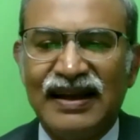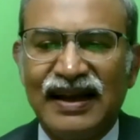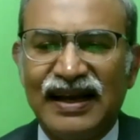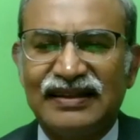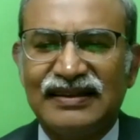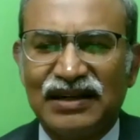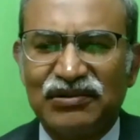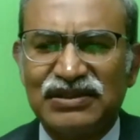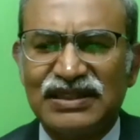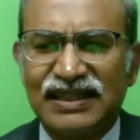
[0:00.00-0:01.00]
And that was
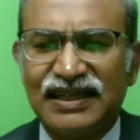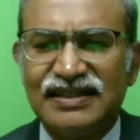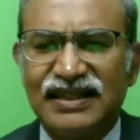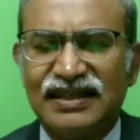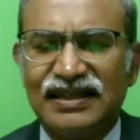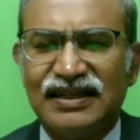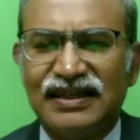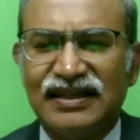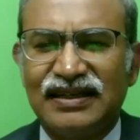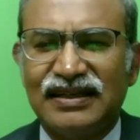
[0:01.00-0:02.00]
a challenge. And
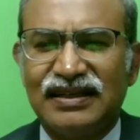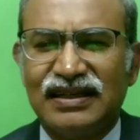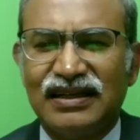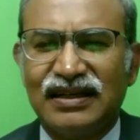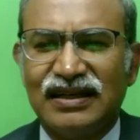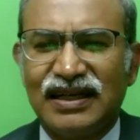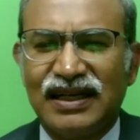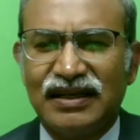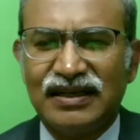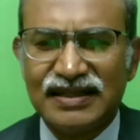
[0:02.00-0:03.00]

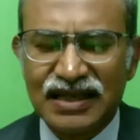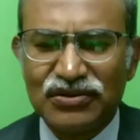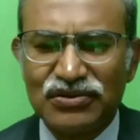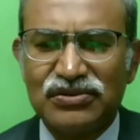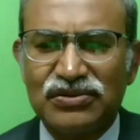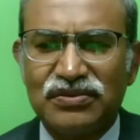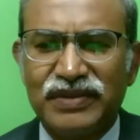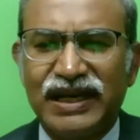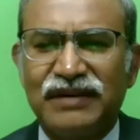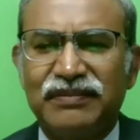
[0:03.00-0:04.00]
I decided to
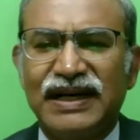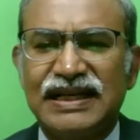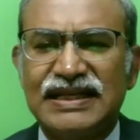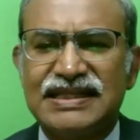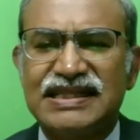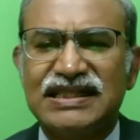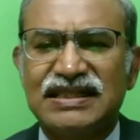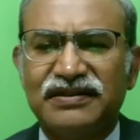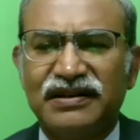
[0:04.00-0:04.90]
make my studies